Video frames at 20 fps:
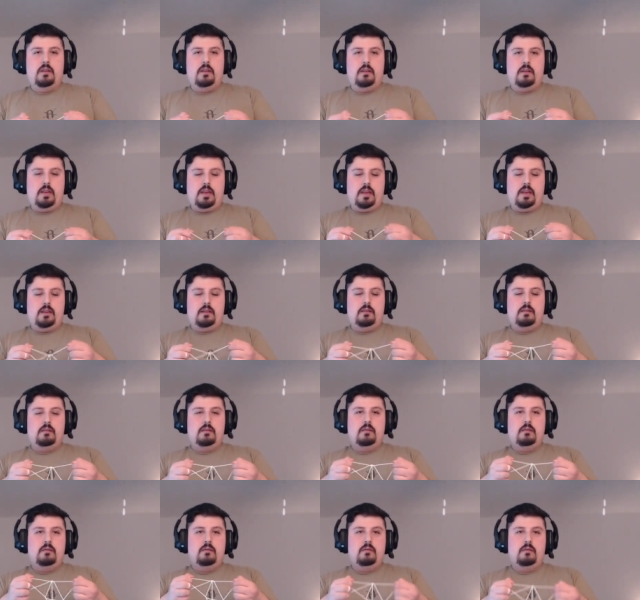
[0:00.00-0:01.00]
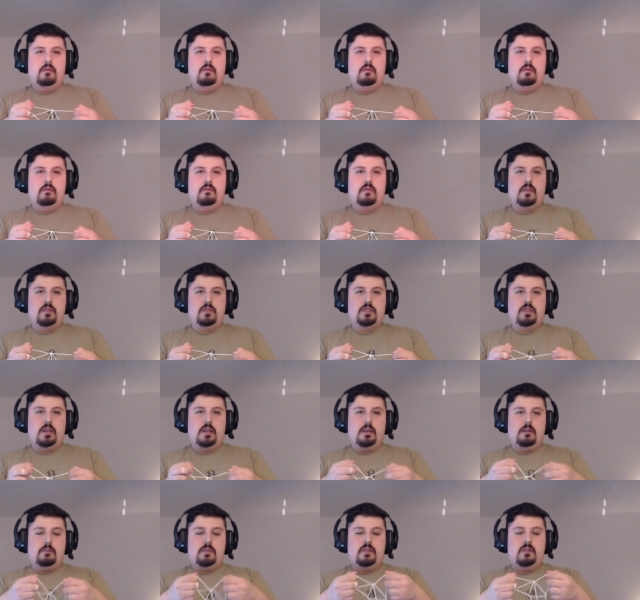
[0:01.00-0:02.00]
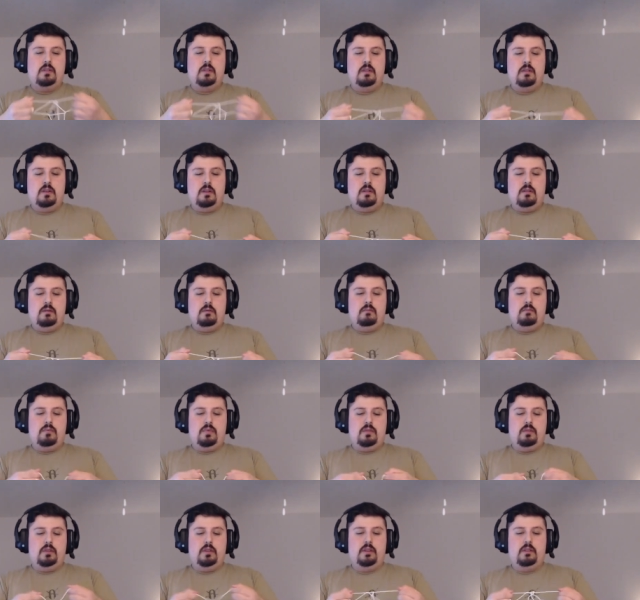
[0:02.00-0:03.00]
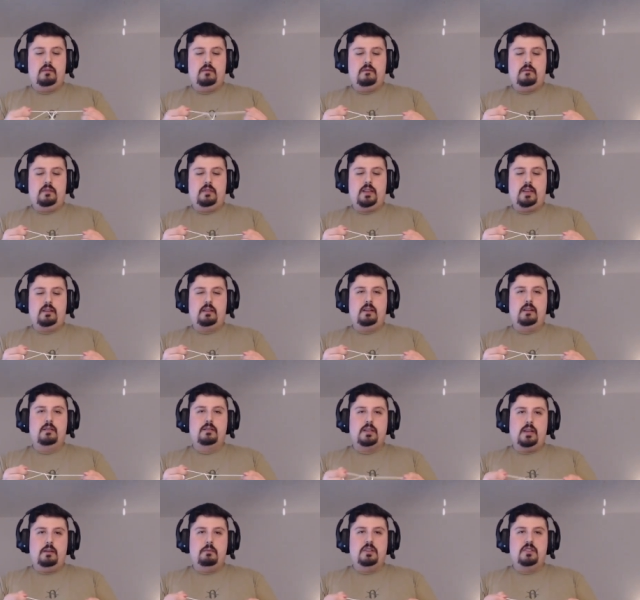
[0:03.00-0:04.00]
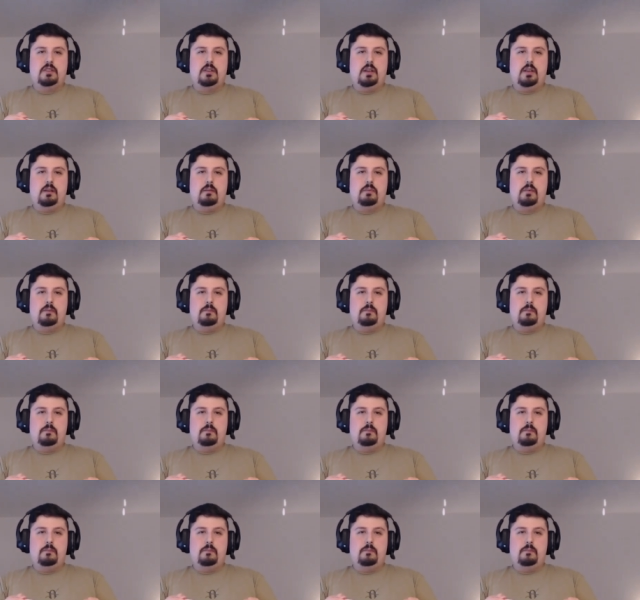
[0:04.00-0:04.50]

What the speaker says: And first shape, pull it for that kind of diamond shape,